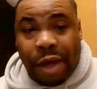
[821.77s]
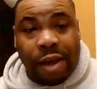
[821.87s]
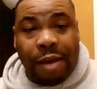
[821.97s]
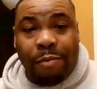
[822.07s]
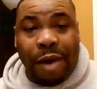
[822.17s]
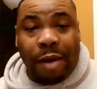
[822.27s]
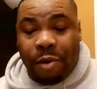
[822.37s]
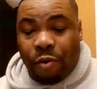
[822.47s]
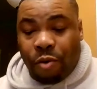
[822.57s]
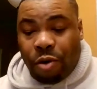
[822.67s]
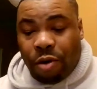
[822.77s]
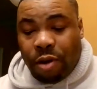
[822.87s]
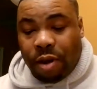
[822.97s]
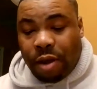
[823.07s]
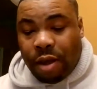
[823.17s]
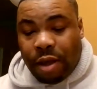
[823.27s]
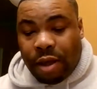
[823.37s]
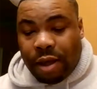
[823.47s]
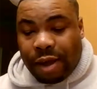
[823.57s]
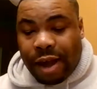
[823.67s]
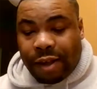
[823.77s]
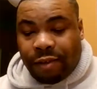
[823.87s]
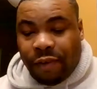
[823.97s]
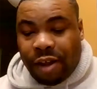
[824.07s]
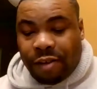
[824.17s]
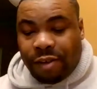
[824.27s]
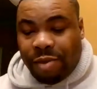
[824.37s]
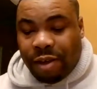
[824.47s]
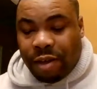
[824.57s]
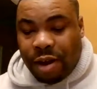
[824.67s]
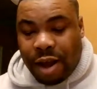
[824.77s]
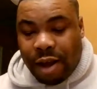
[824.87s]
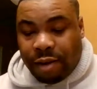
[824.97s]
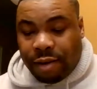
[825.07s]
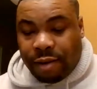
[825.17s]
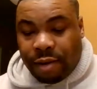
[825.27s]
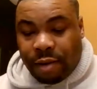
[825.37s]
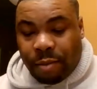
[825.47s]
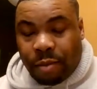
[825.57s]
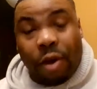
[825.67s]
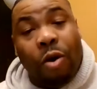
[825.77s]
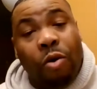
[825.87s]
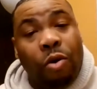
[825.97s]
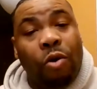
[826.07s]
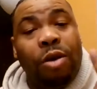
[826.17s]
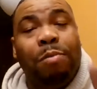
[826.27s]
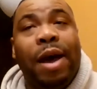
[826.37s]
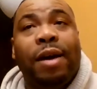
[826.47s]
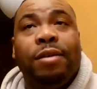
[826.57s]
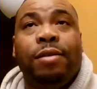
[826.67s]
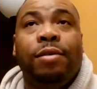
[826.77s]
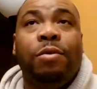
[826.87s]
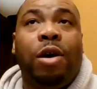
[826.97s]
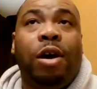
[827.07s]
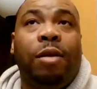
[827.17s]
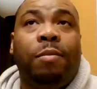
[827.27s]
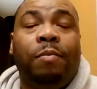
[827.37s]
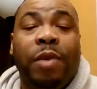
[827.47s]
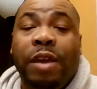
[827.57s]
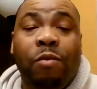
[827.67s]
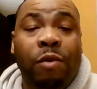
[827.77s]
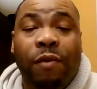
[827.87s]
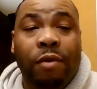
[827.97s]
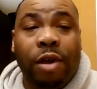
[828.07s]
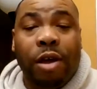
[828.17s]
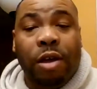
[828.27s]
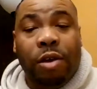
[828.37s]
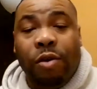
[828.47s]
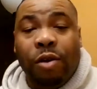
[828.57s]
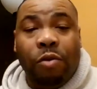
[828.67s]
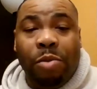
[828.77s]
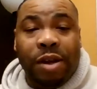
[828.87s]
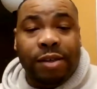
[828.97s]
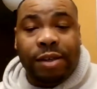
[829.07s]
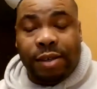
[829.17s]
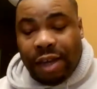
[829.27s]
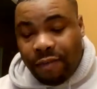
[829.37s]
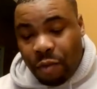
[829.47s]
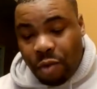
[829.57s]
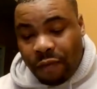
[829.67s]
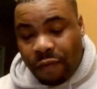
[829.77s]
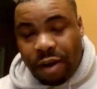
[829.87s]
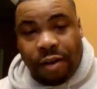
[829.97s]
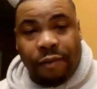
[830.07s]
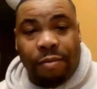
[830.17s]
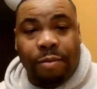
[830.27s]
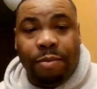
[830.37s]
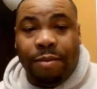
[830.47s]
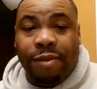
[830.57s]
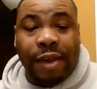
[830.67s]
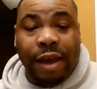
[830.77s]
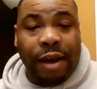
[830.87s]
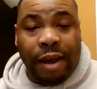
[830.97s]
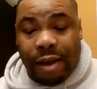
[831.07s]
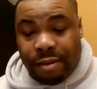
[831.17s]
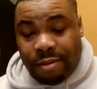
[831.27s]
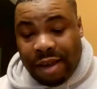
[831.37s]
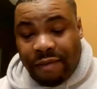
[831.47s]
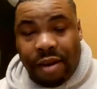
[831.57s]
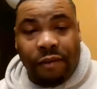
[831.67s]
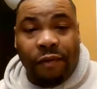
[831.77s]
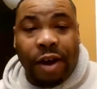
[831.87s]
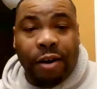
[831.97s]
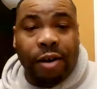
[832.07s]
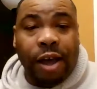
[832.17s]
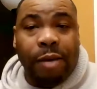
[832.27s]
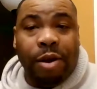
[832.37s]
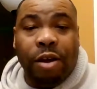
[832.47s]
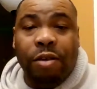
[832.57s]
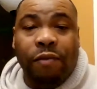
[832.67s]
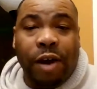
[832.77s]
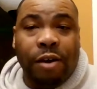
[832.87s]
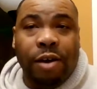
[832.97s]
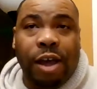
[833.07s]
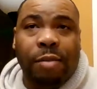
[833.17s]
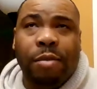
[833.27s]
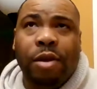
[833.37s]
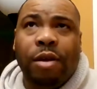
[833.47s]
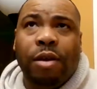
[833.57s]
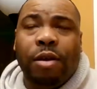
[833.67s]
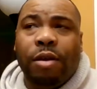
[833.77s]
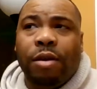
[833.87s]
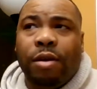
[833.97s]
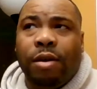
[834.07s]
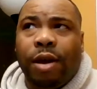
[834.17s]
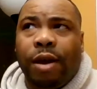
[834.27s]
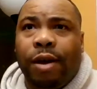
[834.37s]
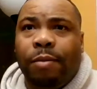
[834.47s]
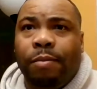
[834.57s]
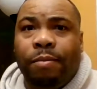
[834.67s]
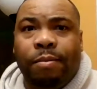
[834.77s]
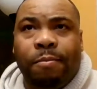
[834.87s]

again Pac-Man World, Castlevania Symphony of the Night. Oh, going back to even with you could have replaced this even with say even a fighter game, another fighter game. Um,